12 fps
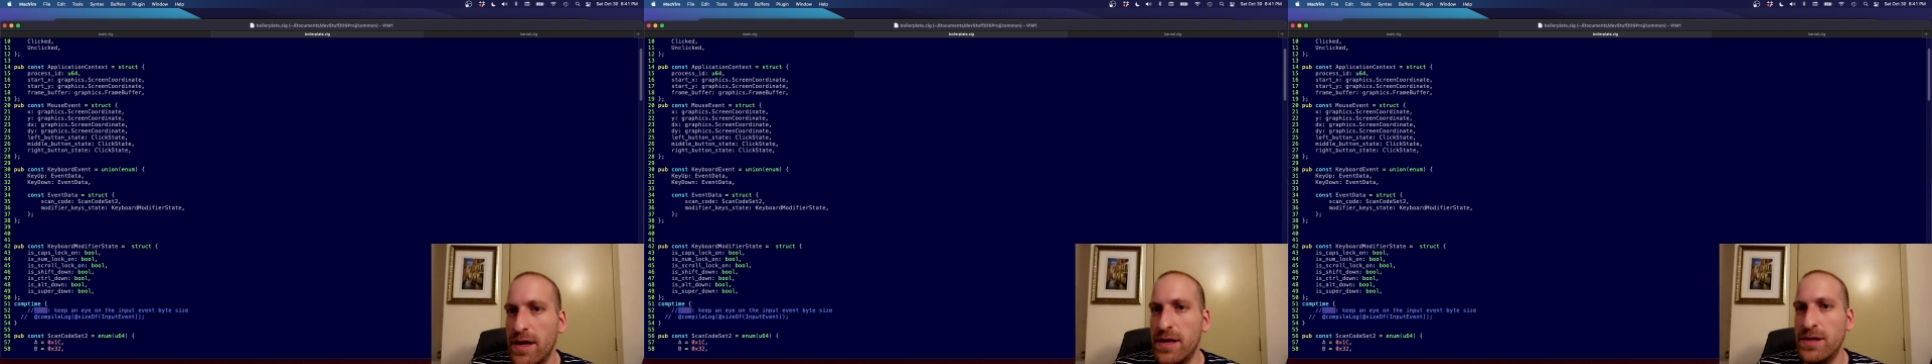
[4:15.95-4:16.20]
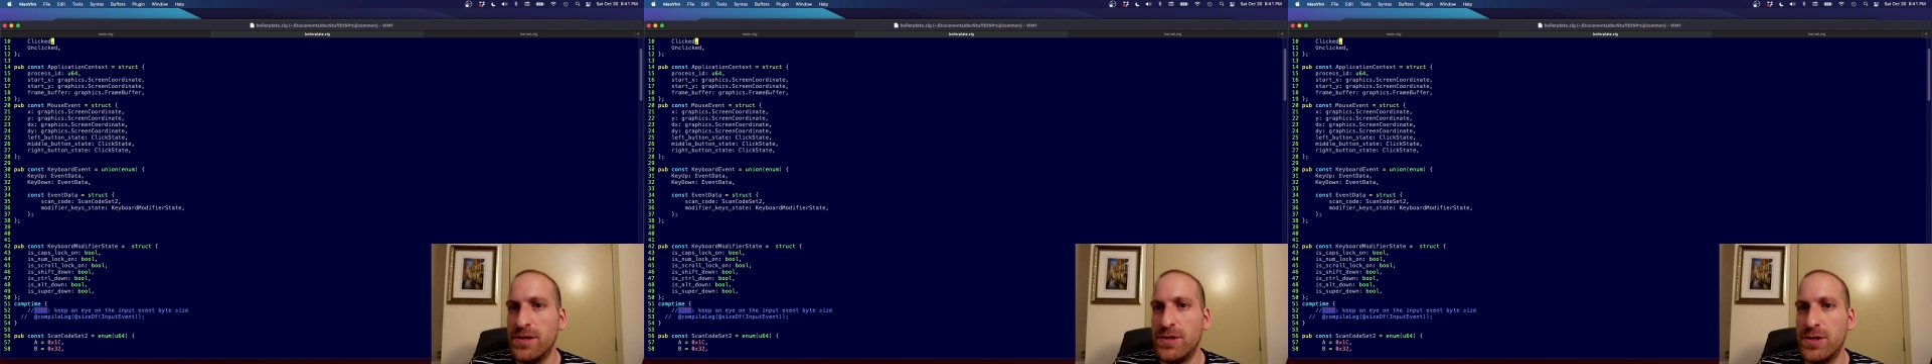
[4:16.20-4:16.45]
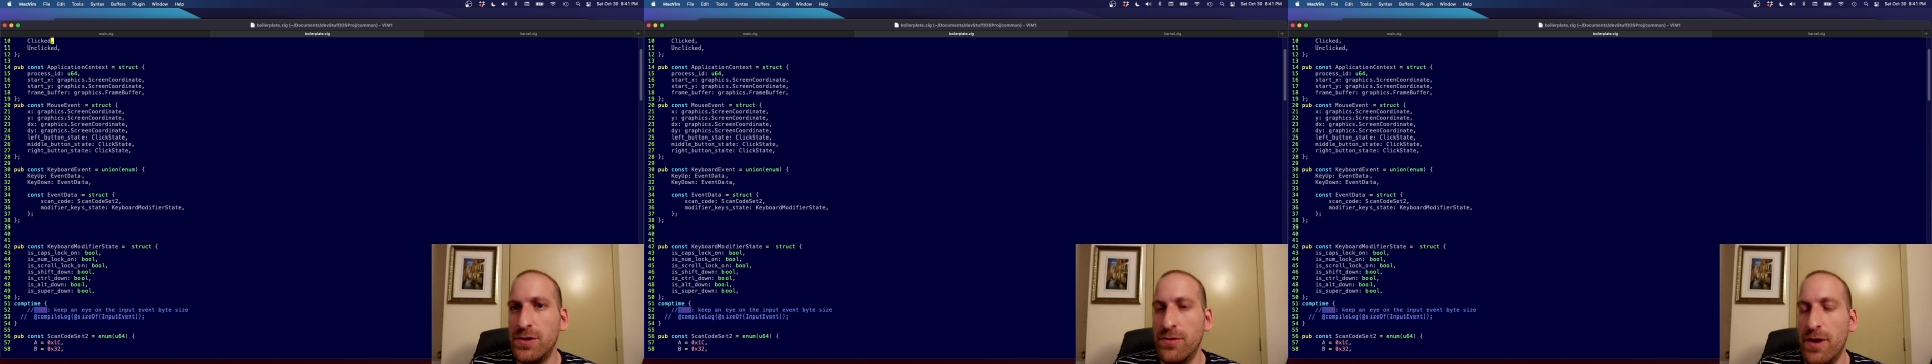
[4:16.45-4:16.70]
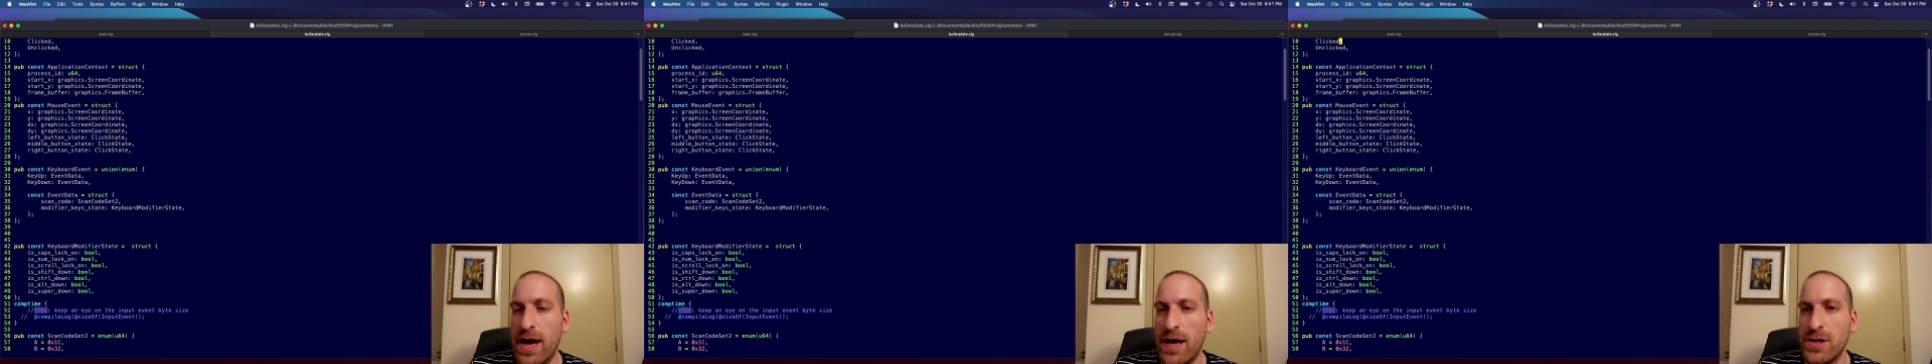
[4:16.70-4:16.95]
is
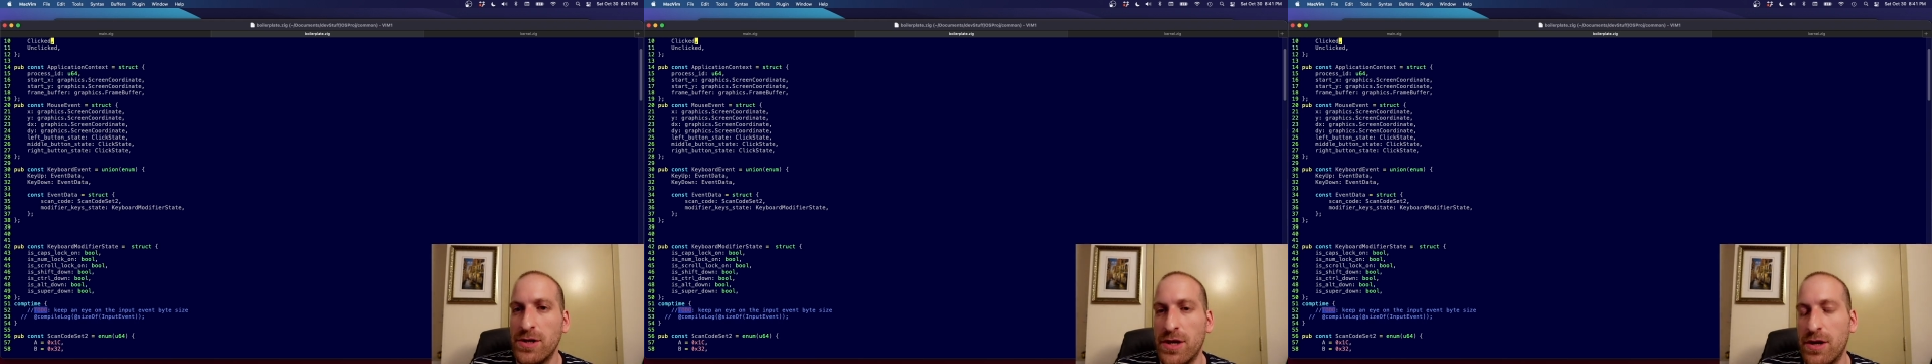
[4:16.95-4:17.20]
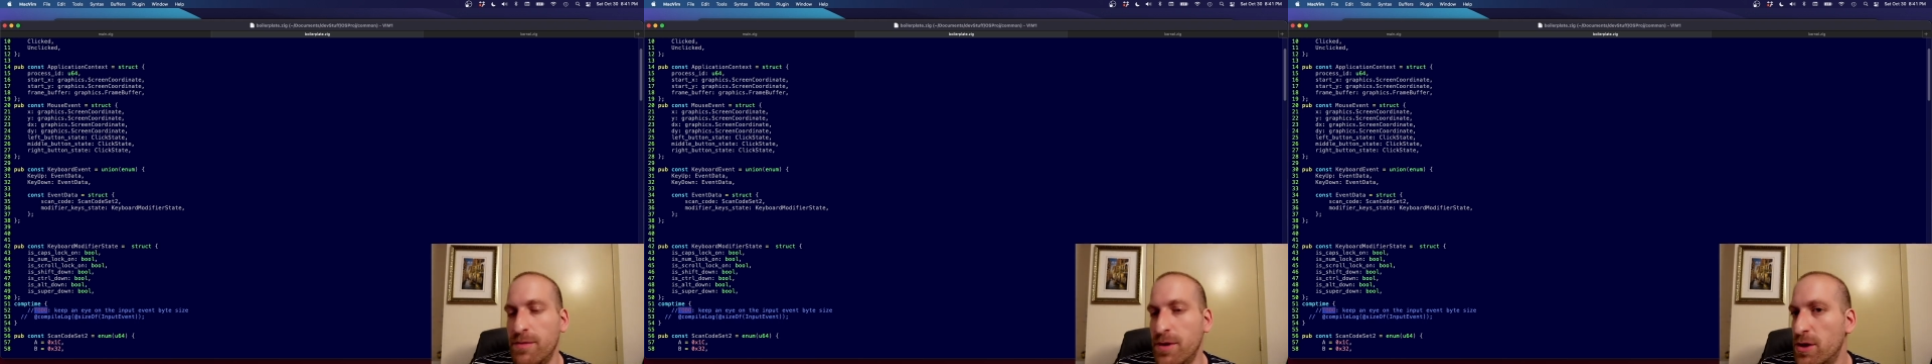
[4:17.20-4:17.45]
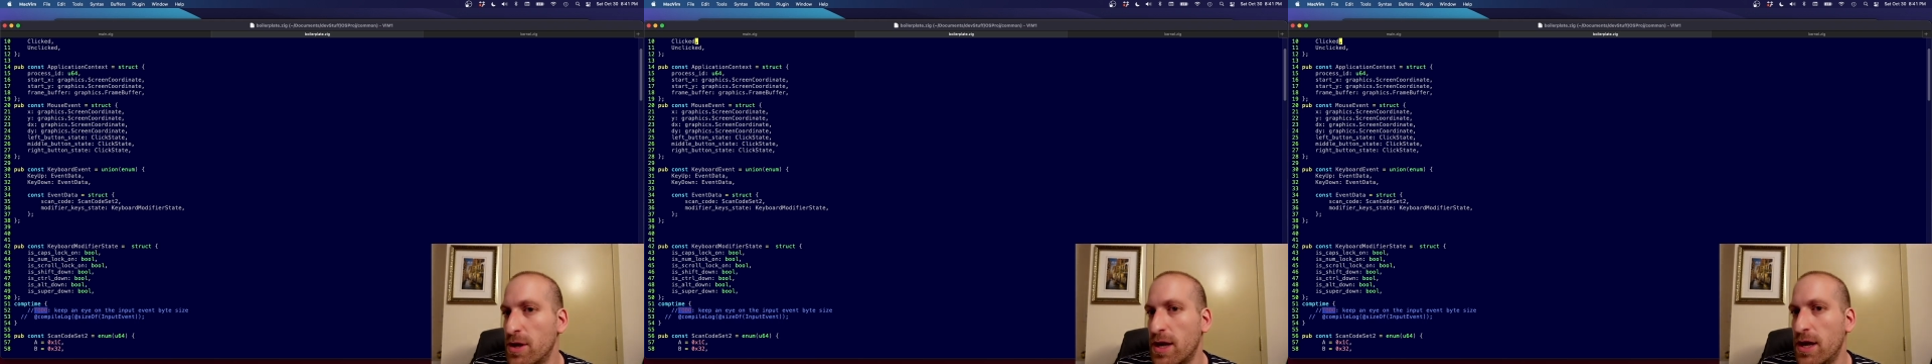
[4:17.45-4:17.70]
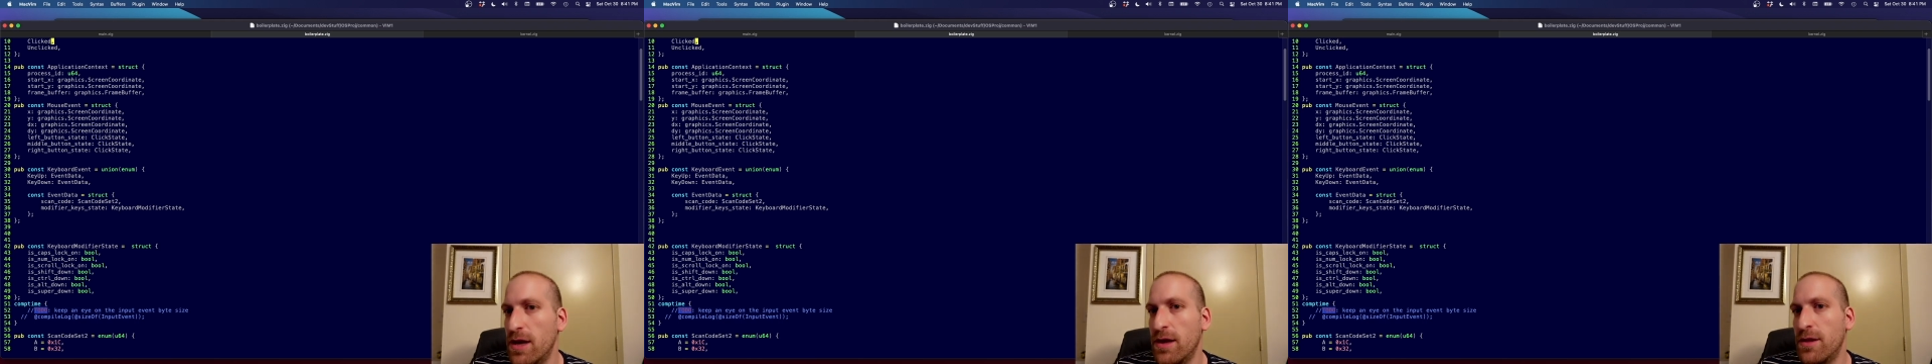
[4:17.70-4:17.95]
to actually
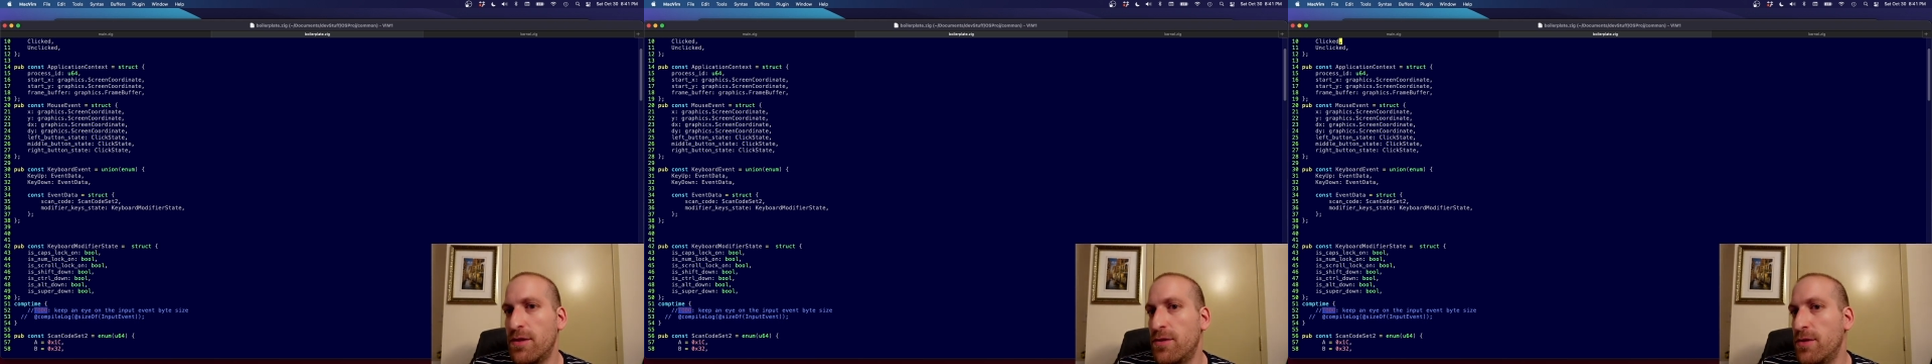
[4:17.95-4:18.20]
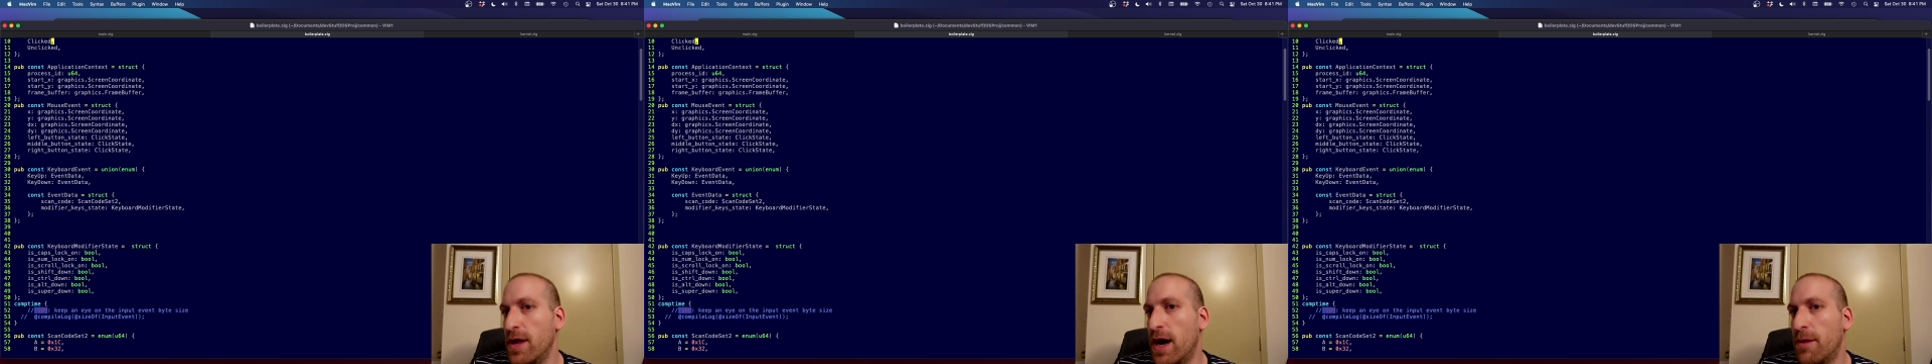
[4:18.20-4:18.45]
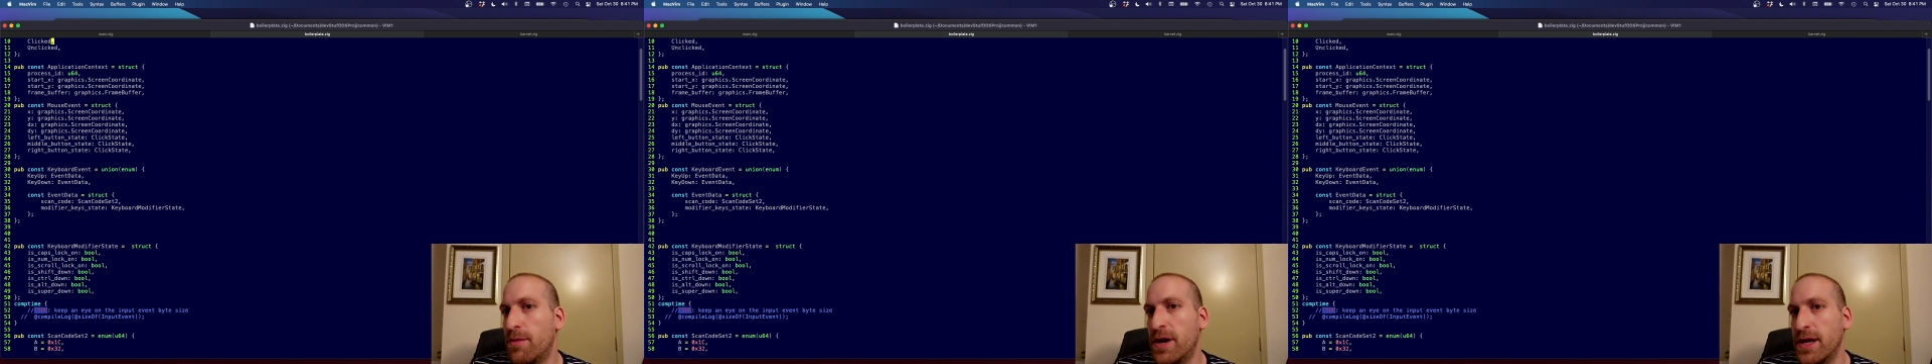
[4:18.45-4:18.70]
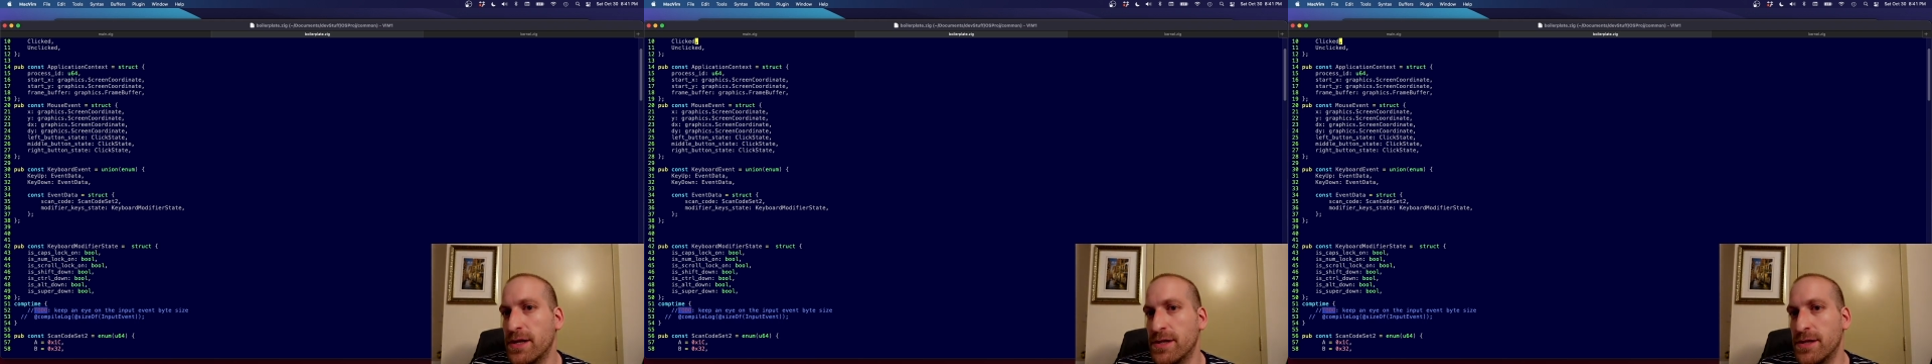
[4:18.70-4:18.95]
communicate to the
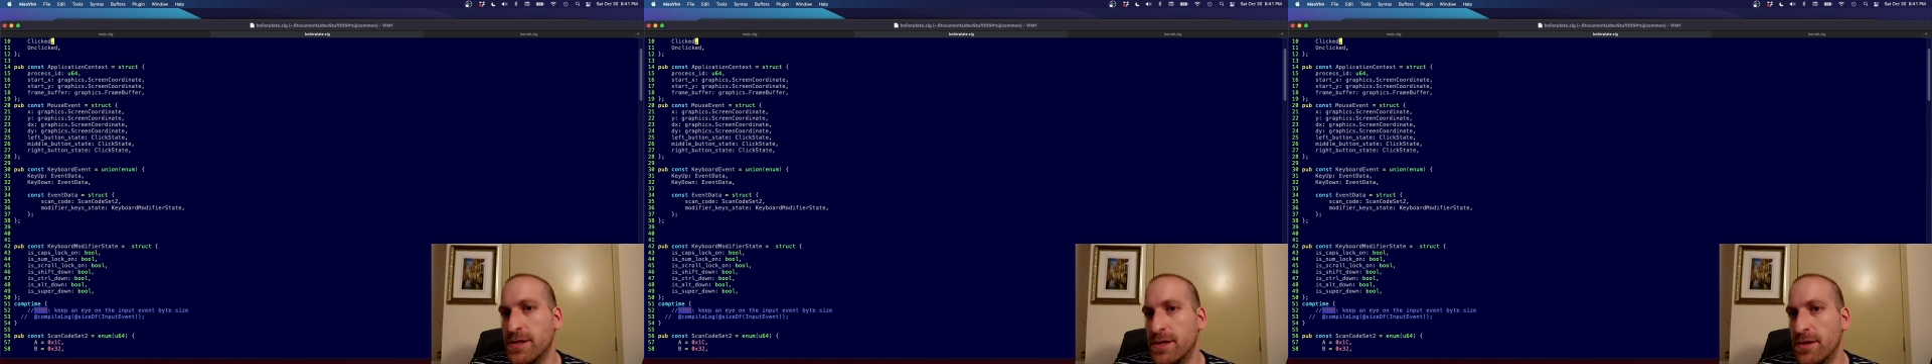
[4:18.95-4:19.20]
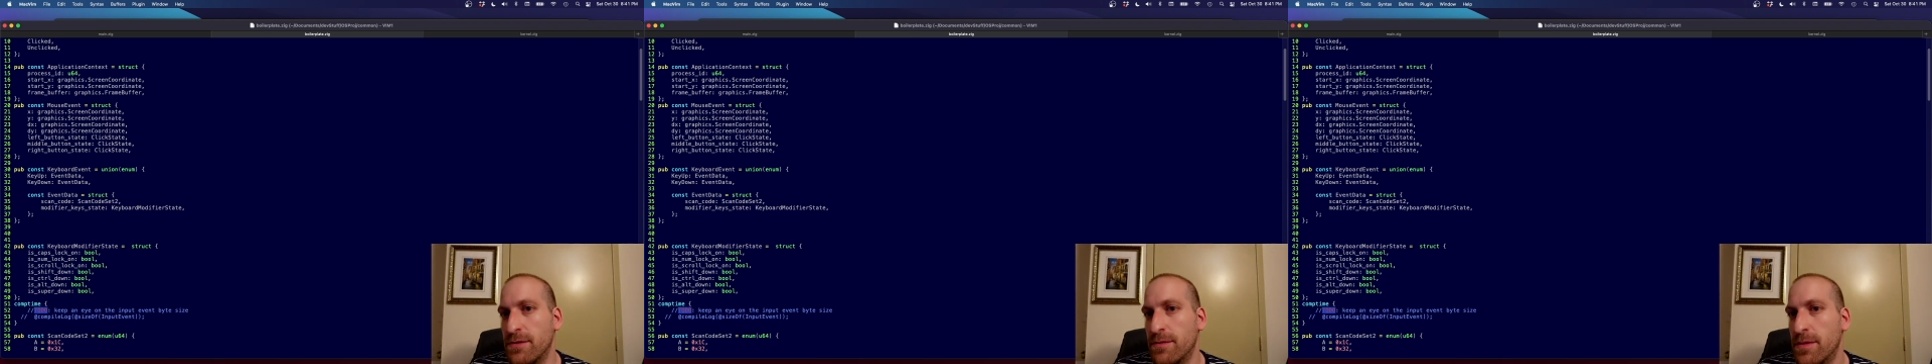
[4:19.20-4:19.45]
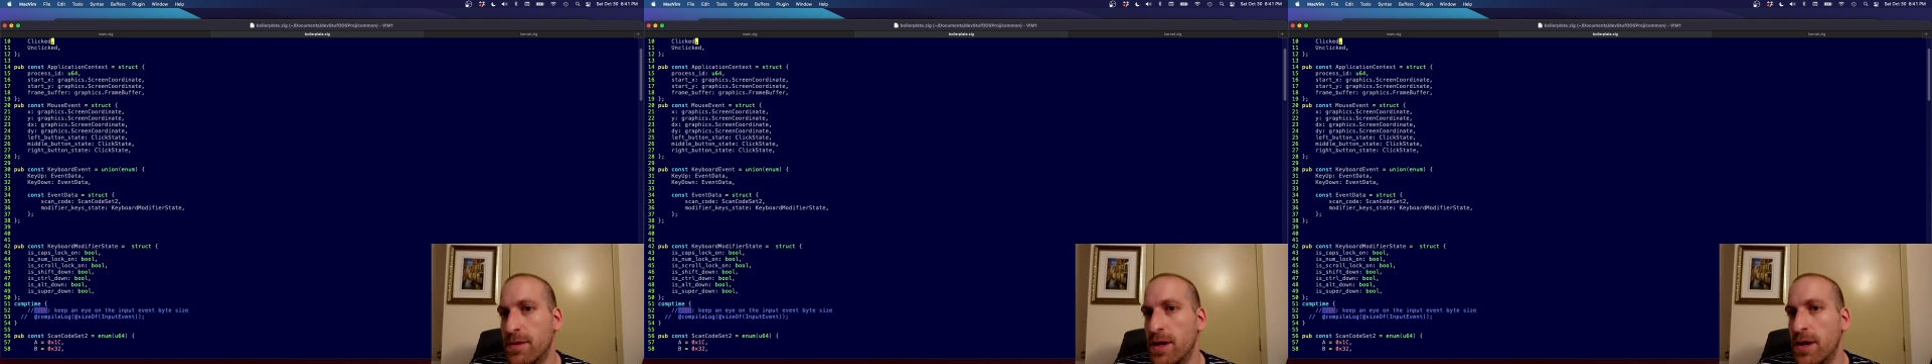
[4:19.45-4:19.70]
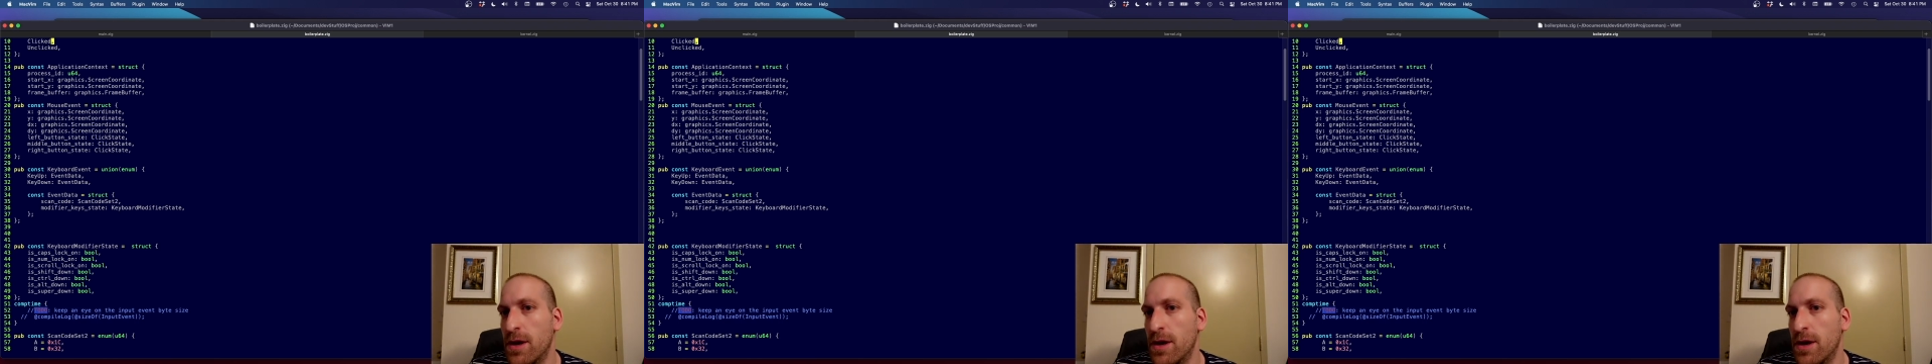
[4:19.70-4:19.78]
operating system